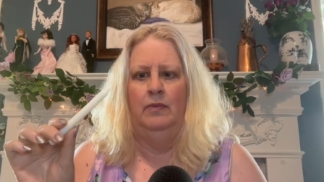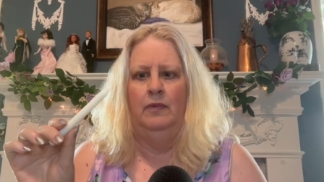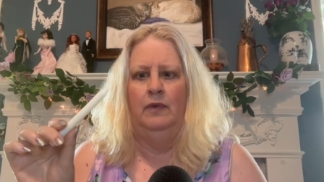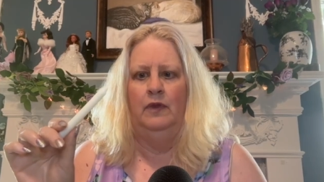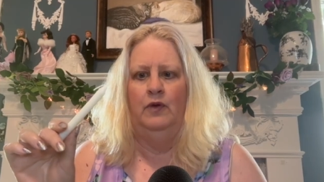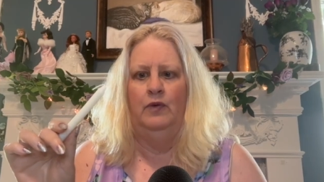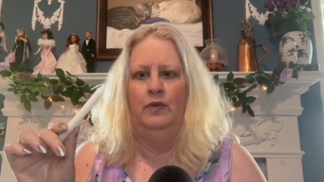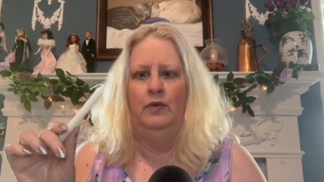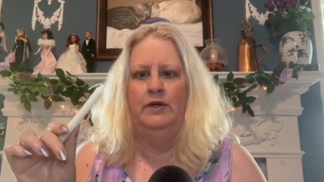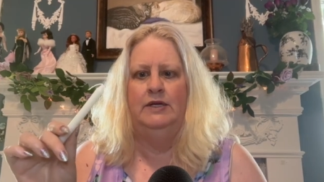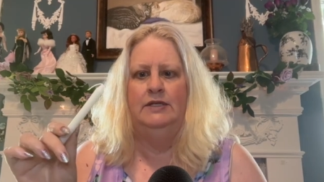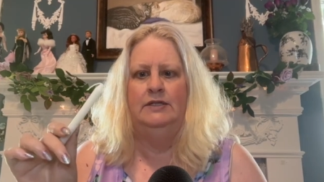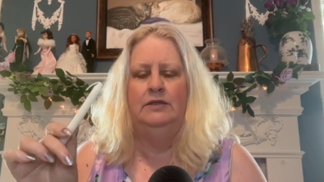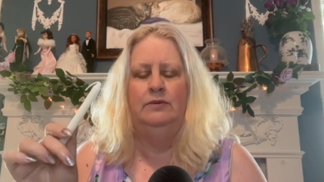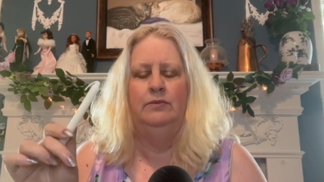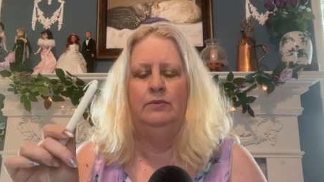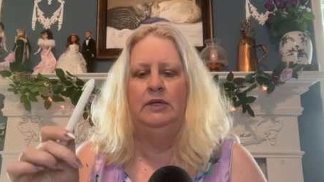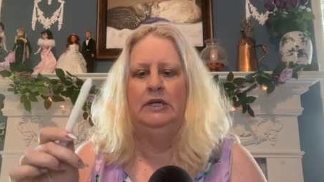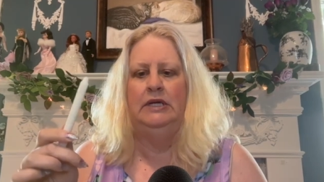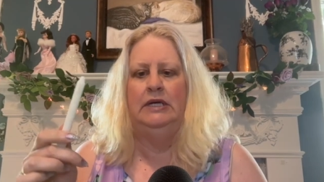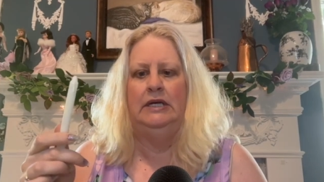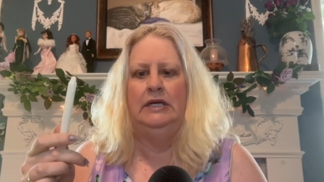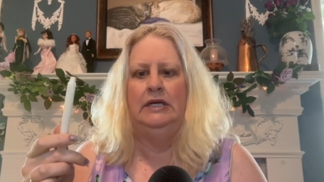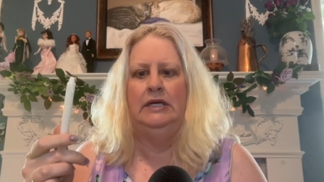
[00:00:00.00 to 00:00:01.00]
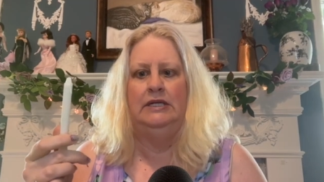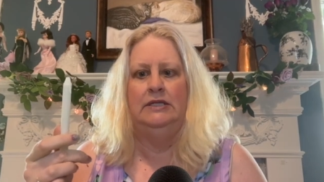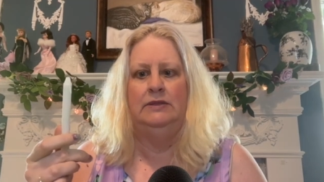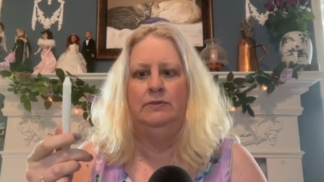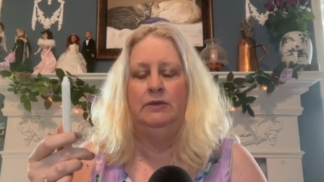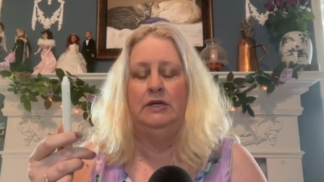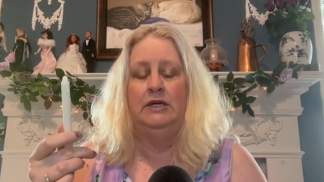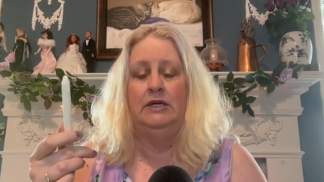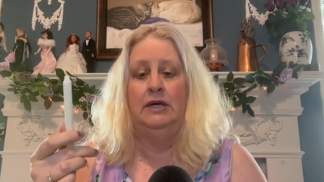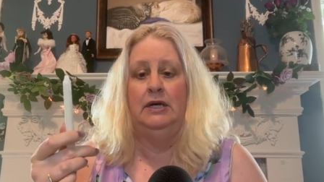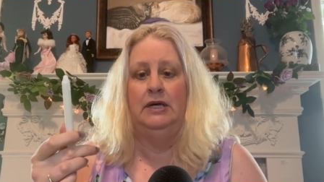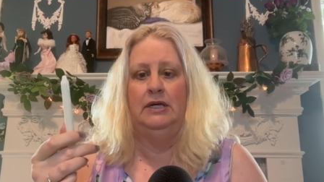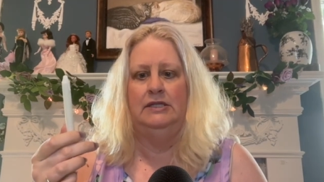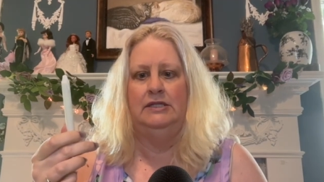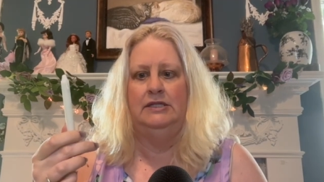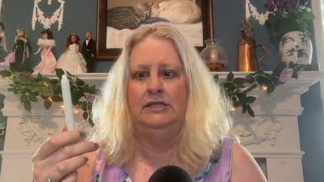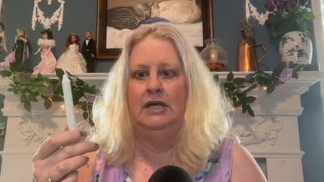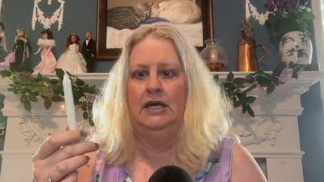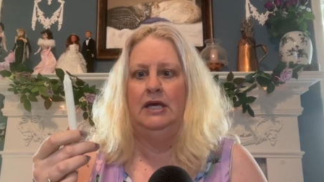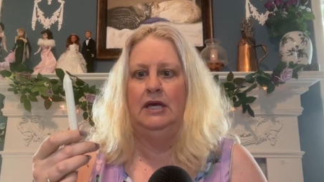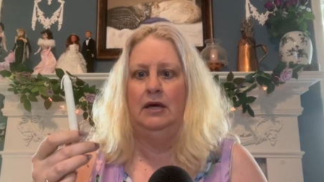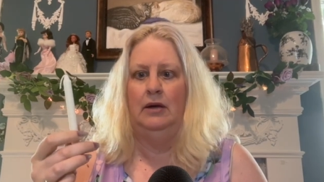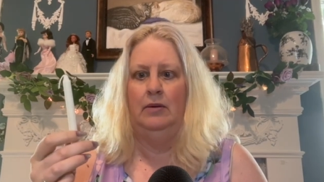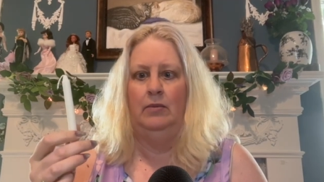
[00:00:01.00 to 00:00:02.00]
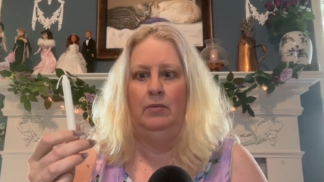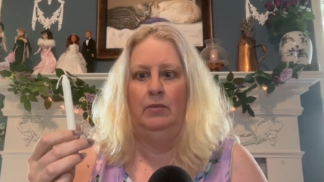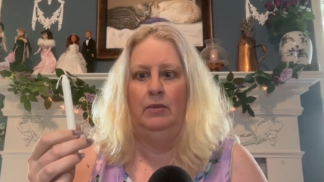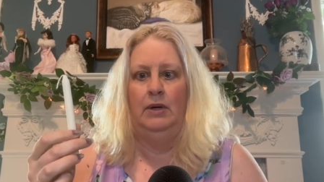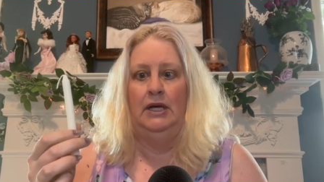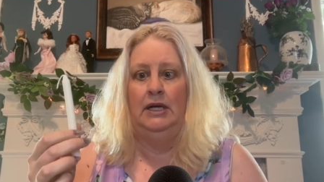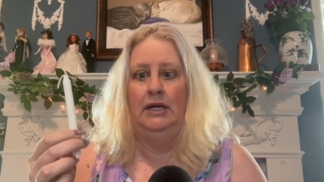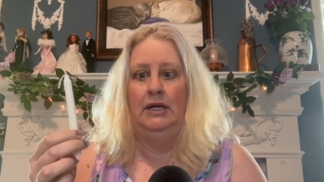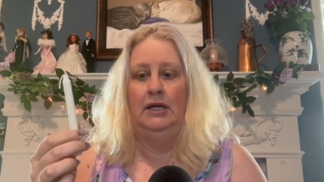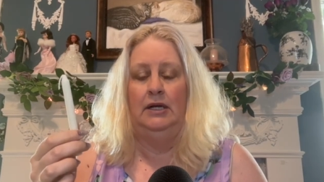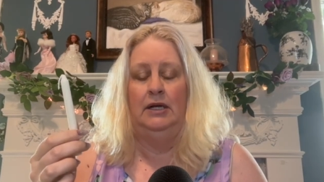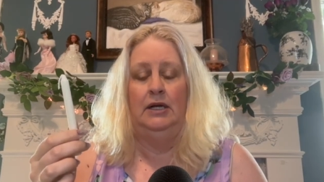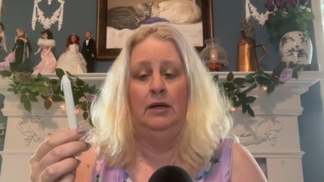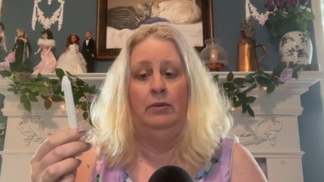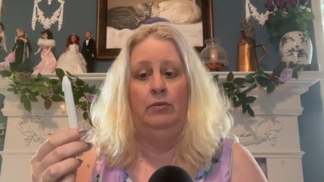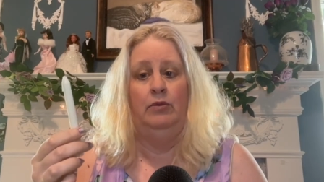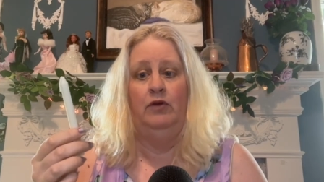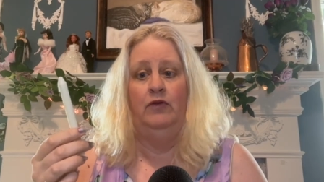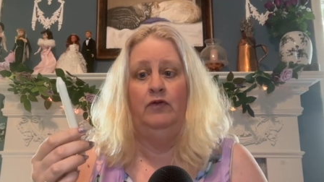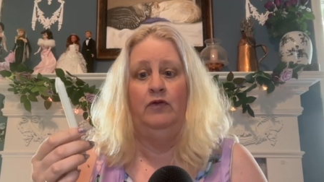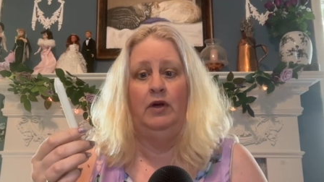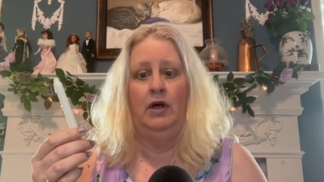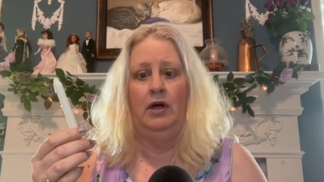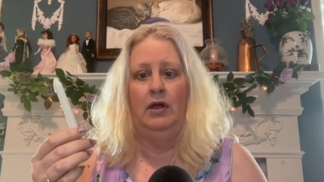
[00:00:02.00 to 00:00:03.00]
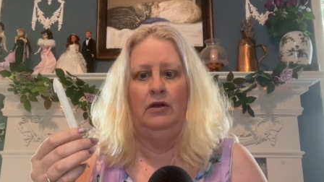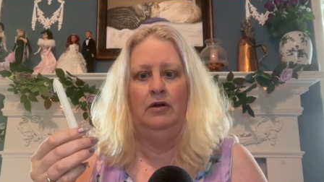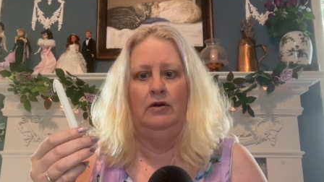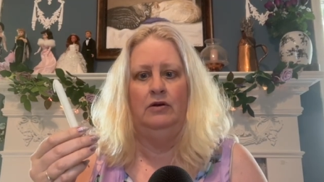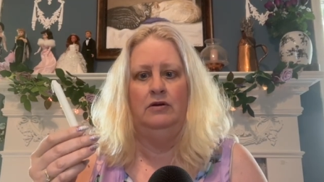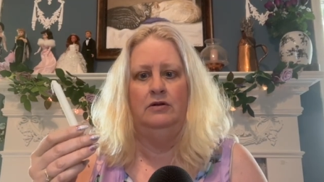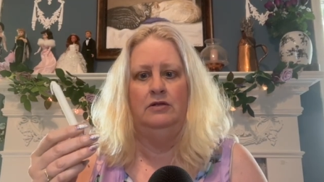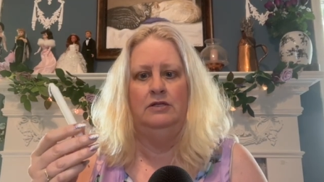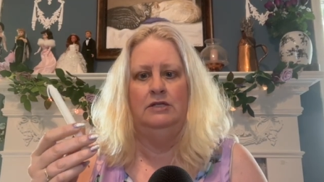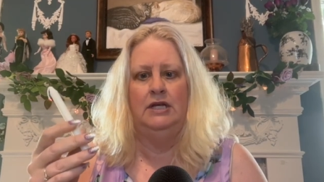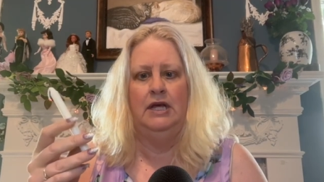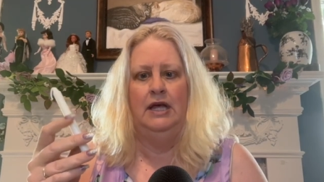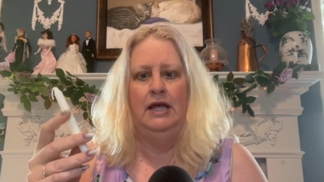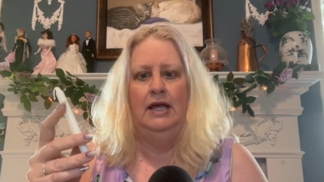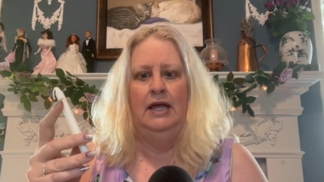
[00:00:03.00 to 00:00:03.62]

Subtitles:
The reason being is because they come in a number of colors.